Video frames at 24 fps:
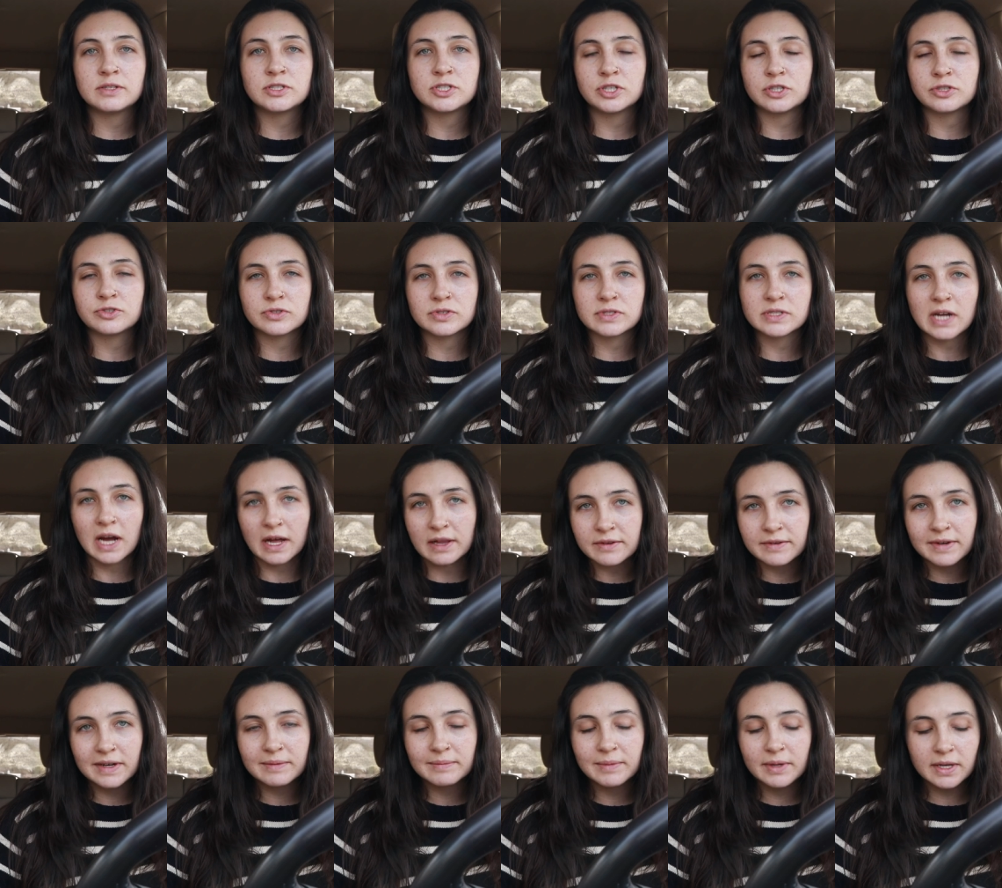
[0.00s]
children's
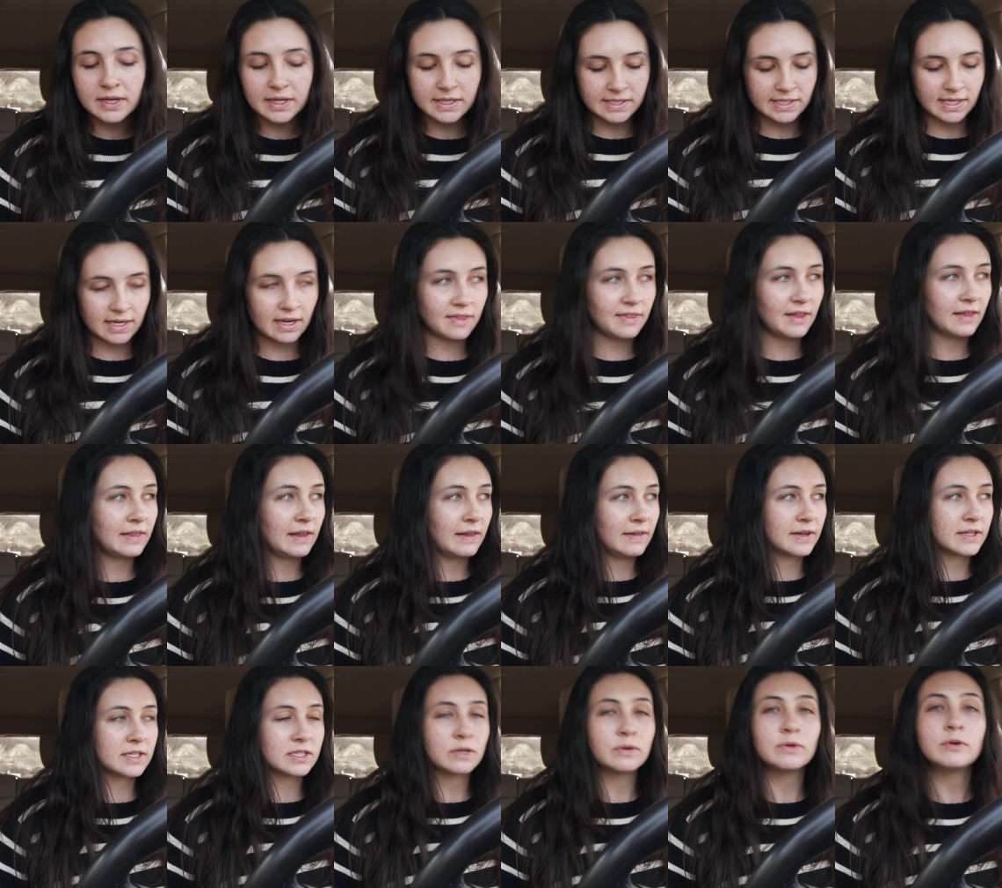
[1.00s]
coloring books and I think that
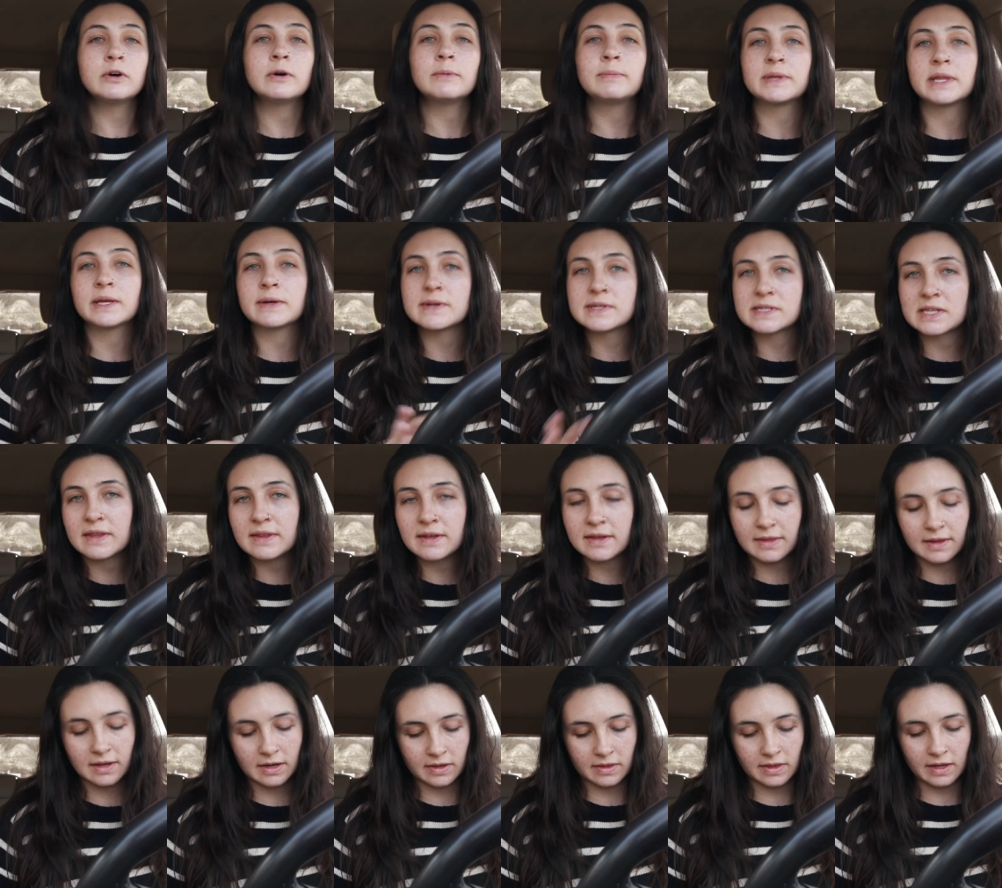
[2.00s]
looks cool but there was nothing
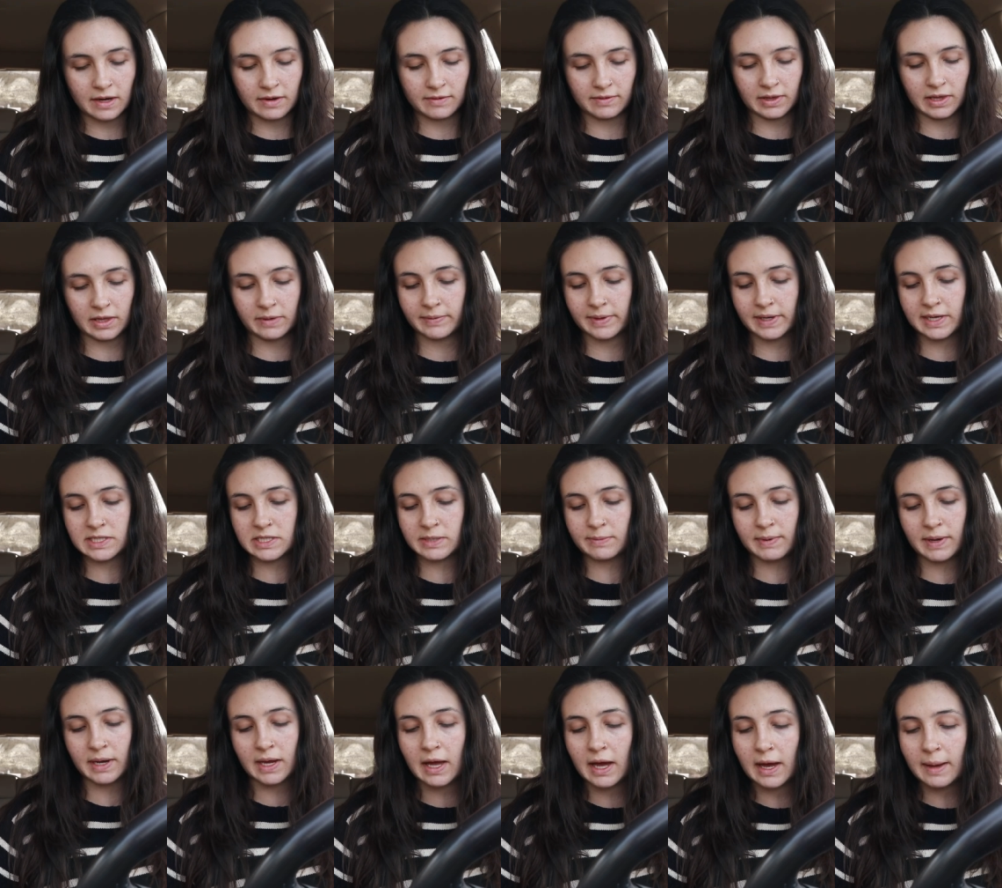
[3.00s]
there that I really wanted to
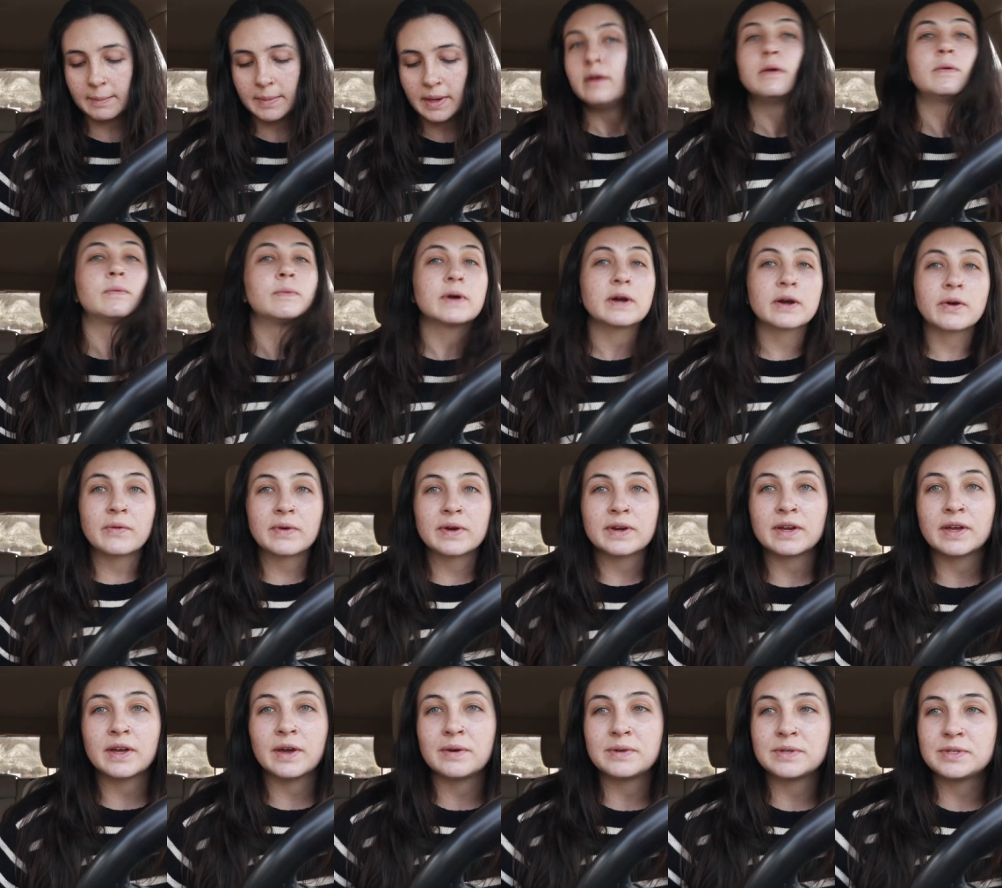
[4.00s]
pick up. We're going
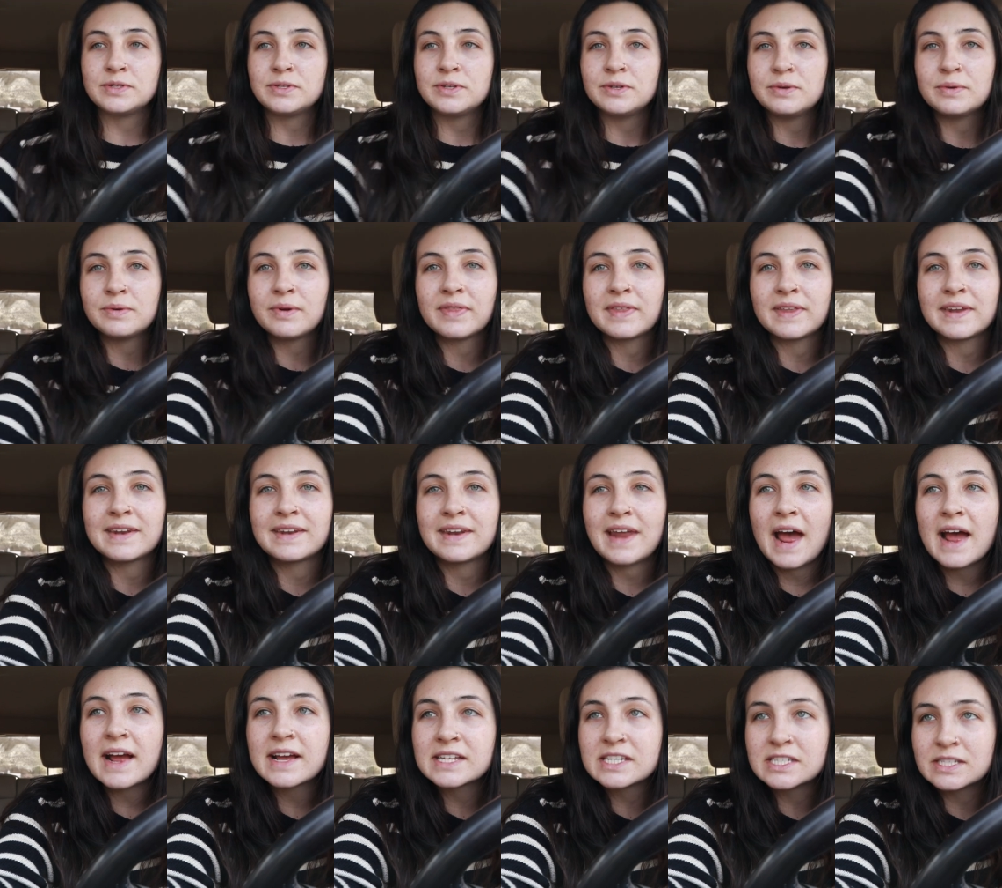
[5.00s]
to go to the
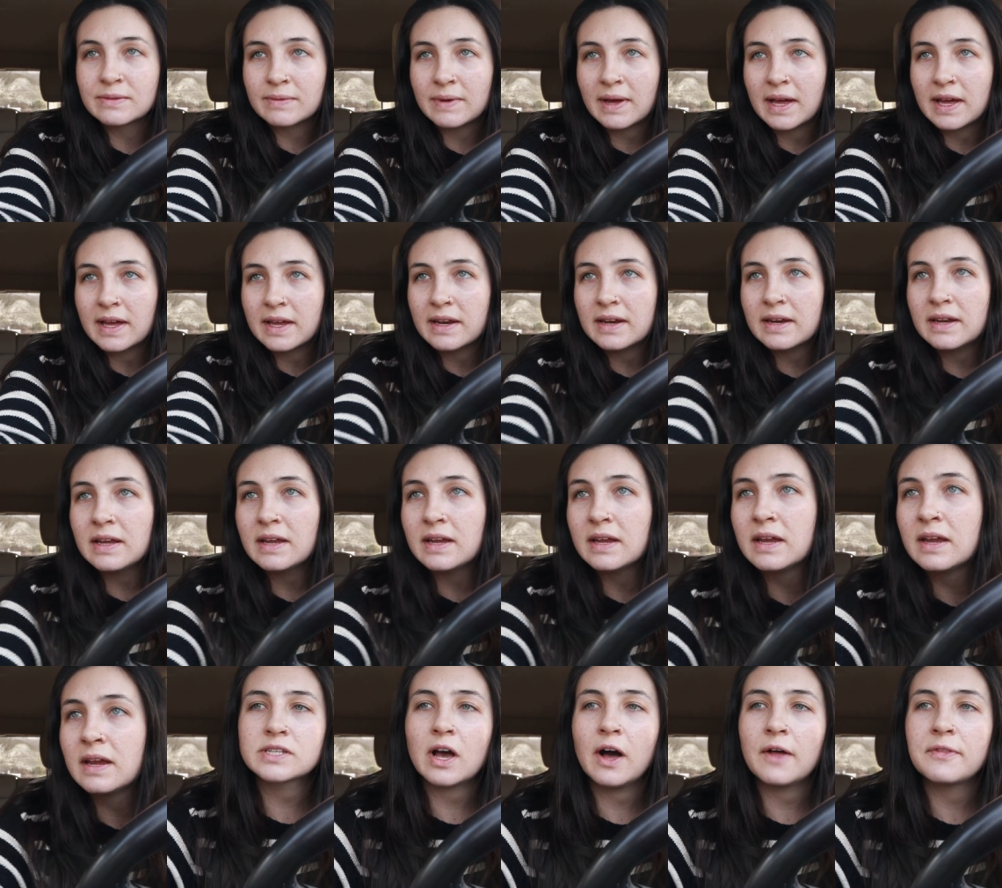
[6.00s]
next one.
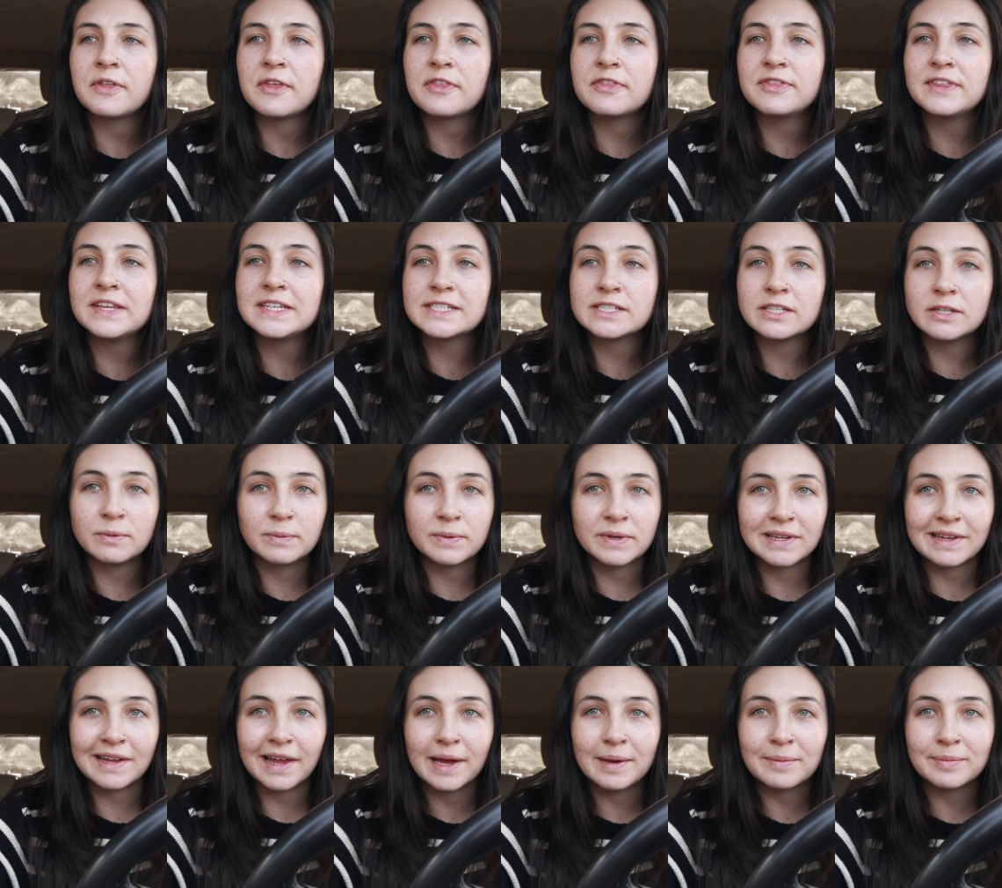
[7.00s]
It's called the
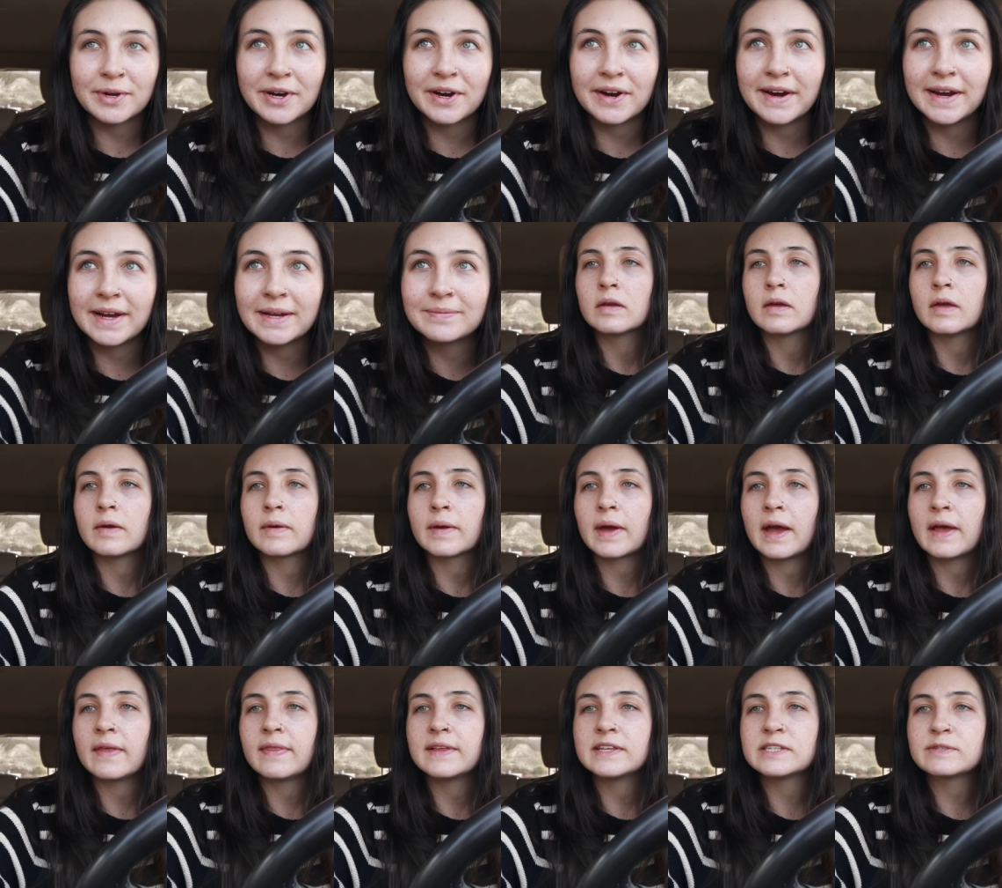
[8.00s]
Thistlewood Library.
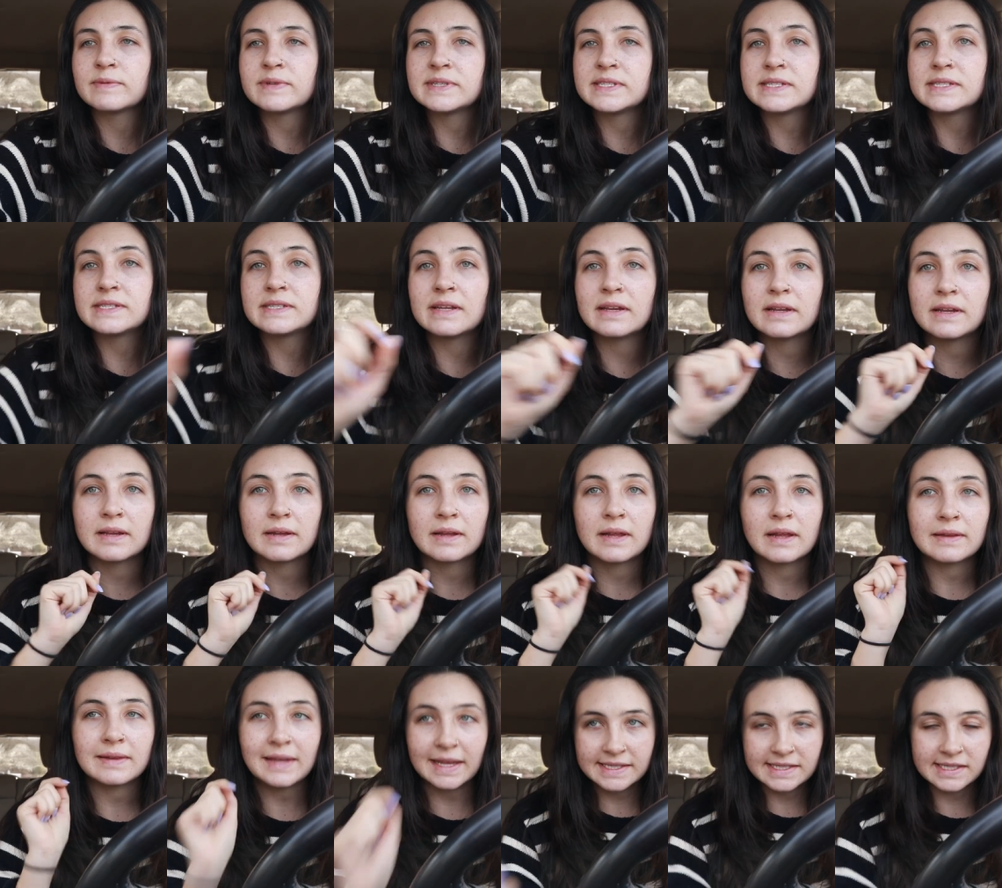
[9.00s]
Okay, this one's
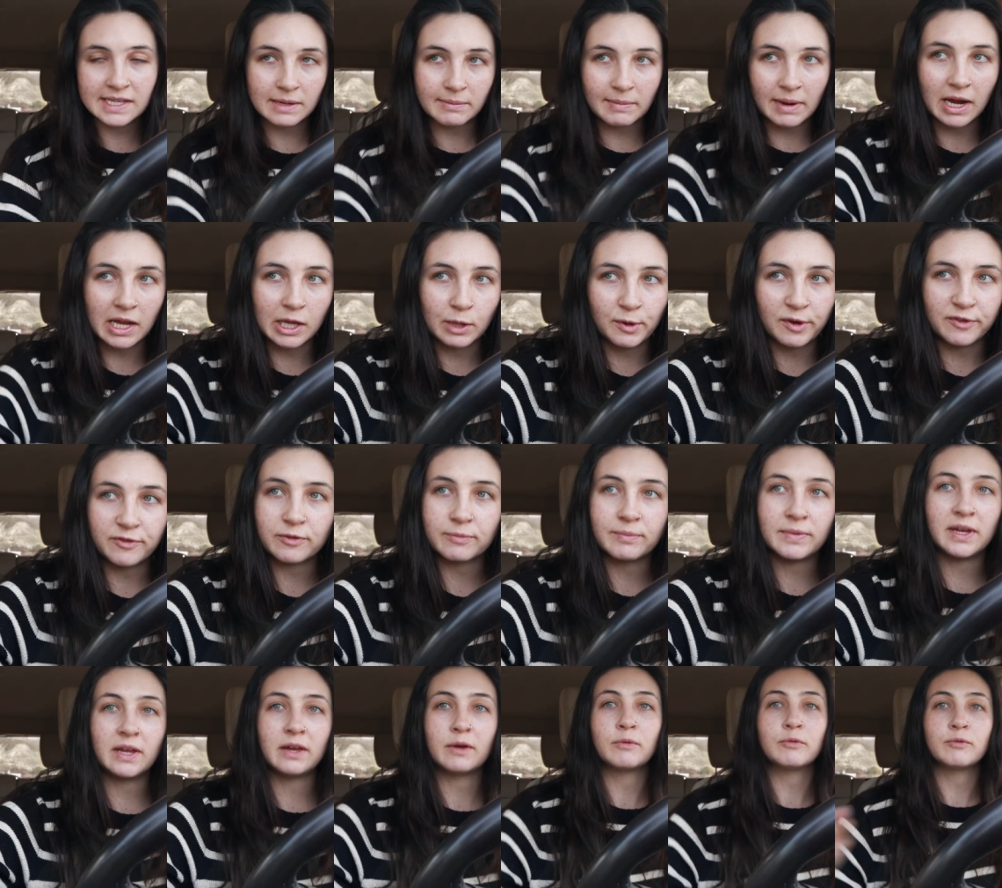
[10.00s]
less than a mile away from me,